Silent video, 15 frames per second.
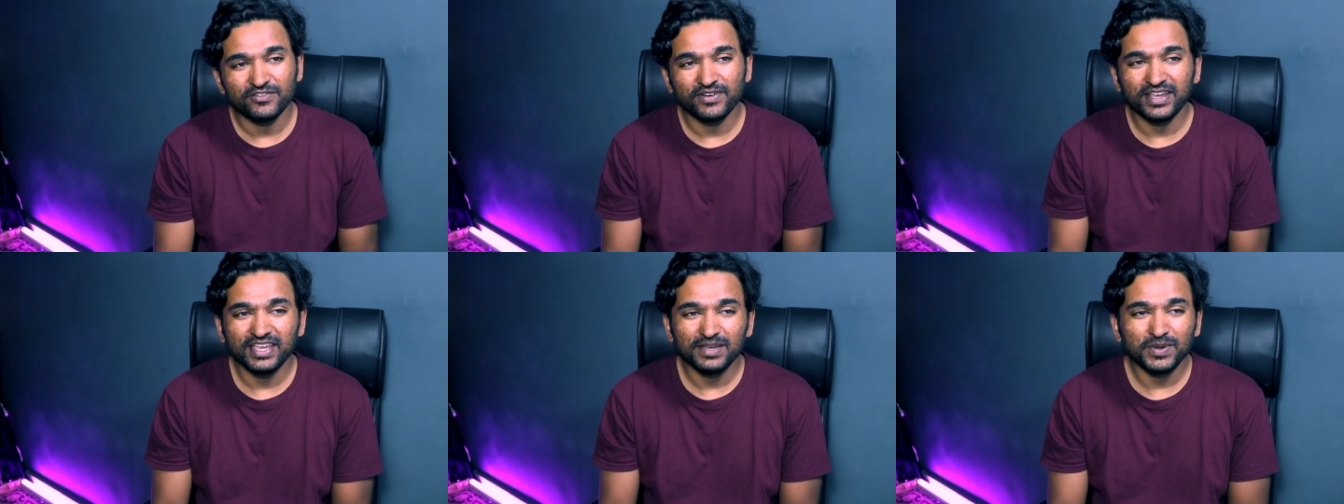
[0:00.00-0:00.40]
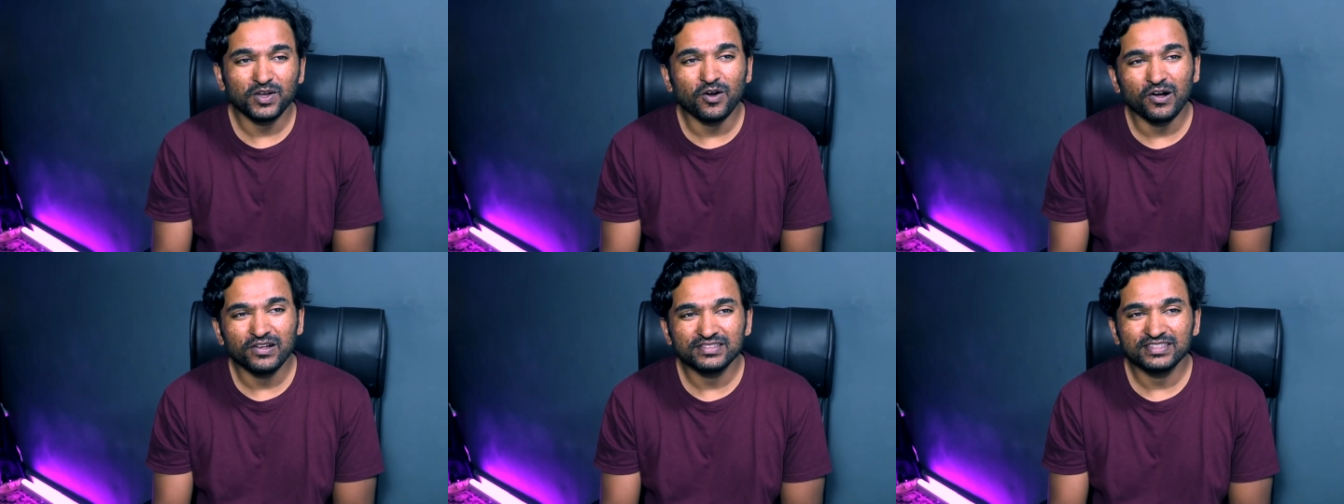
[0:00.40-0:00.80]
Tricky
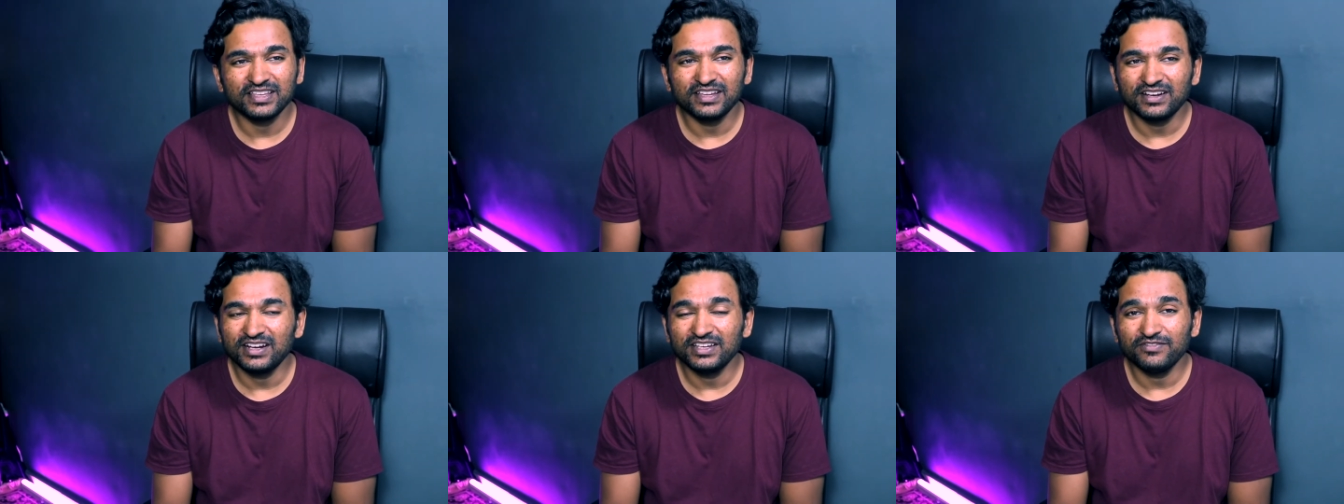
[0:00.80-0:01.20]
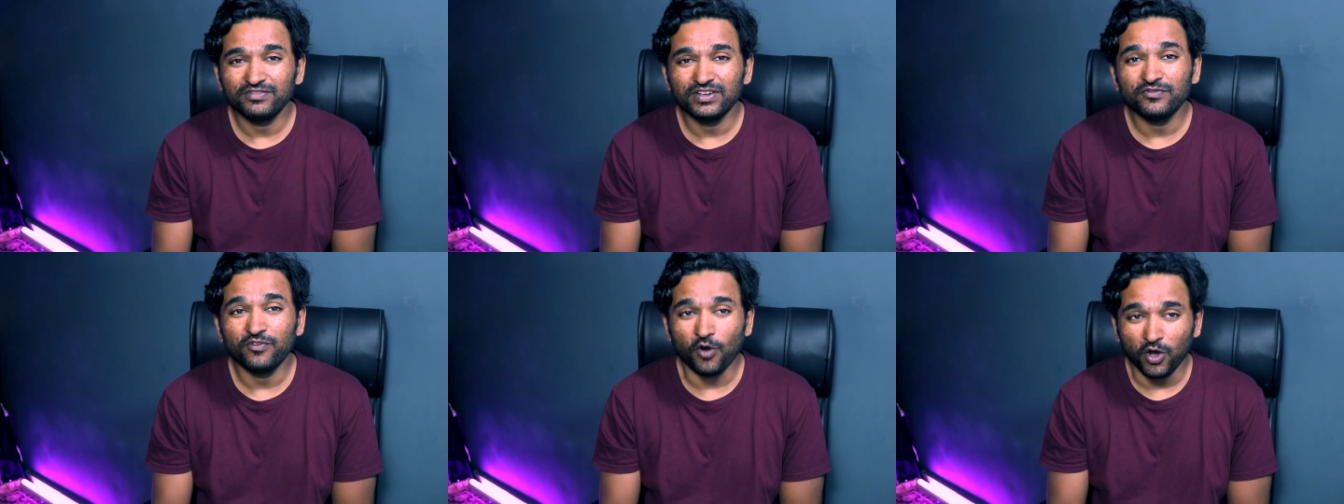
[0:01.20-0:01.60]
because there are
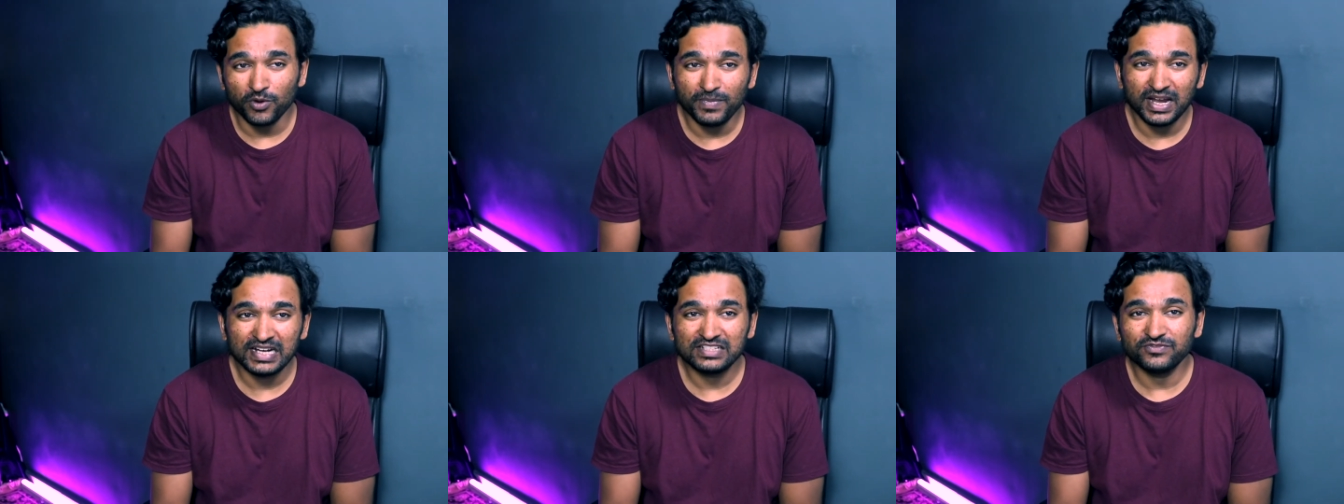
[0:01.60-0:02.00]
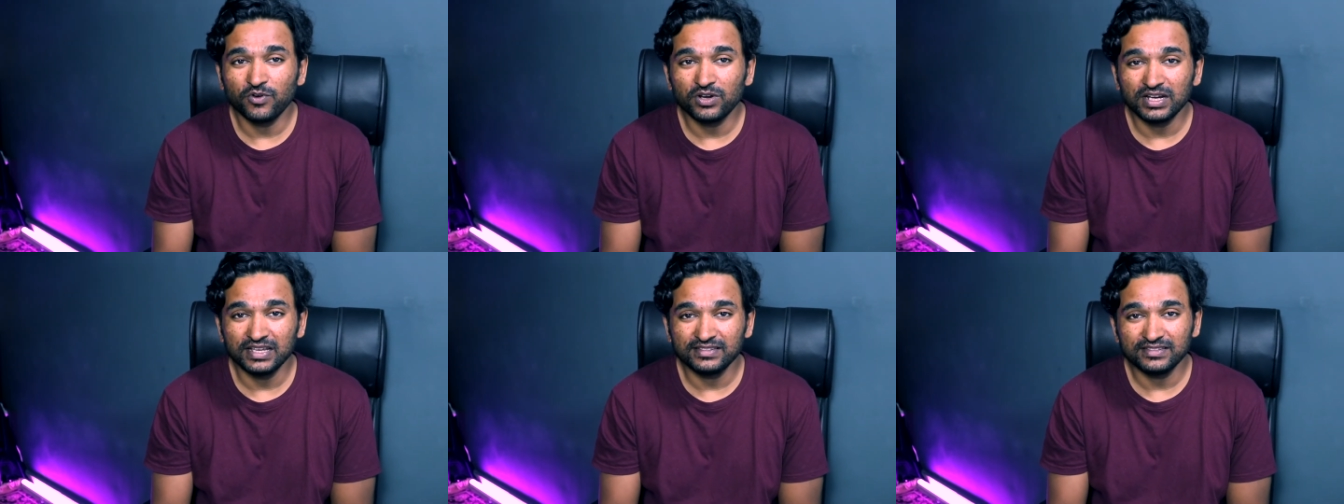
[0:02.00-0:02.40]
different formats
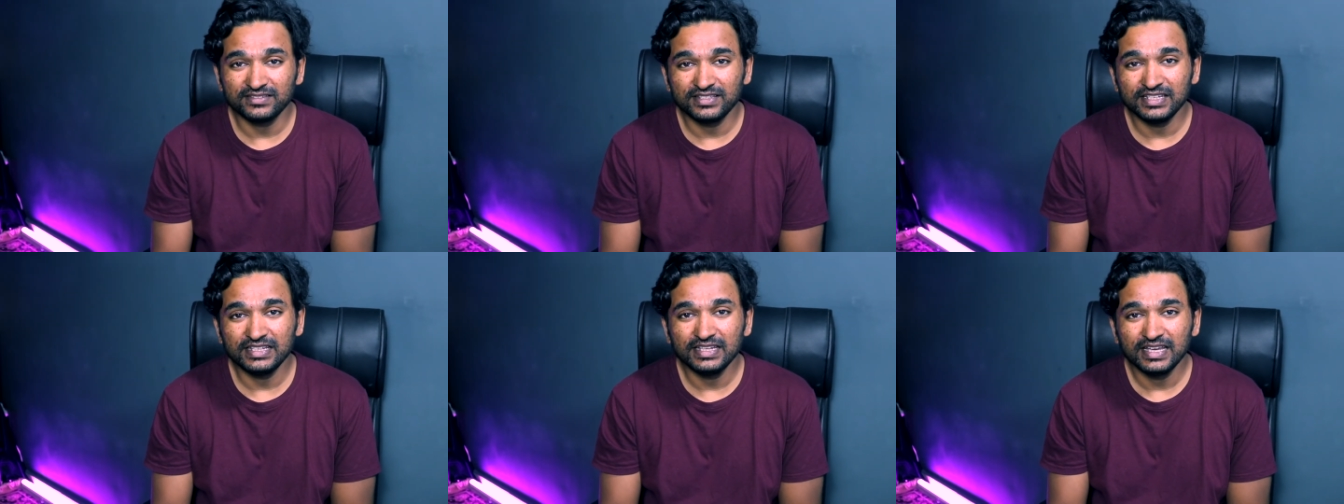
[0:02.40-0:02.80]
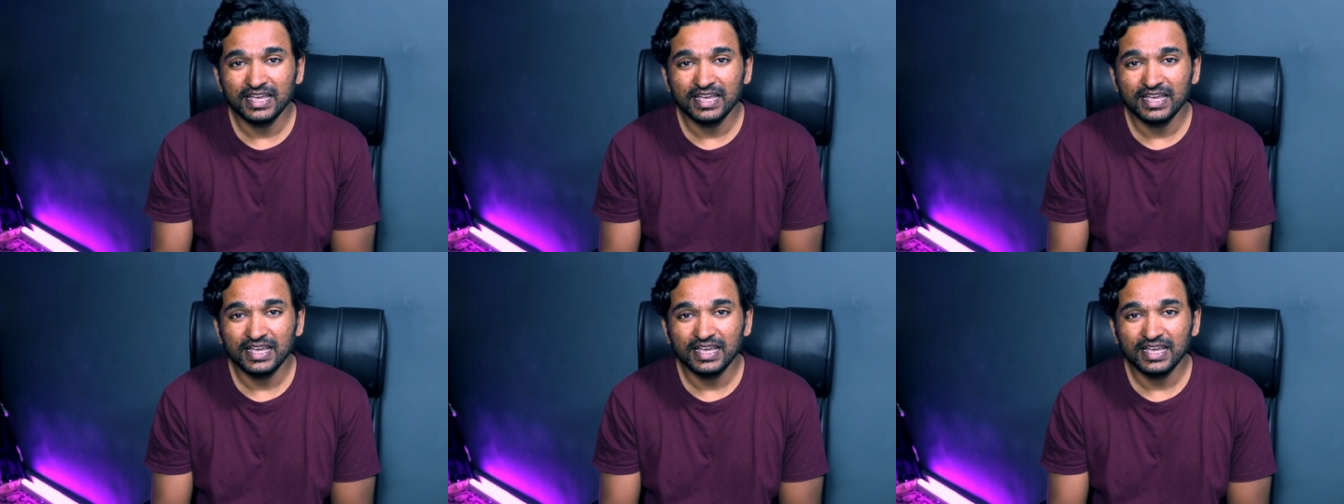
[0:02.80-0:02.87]
for S S D.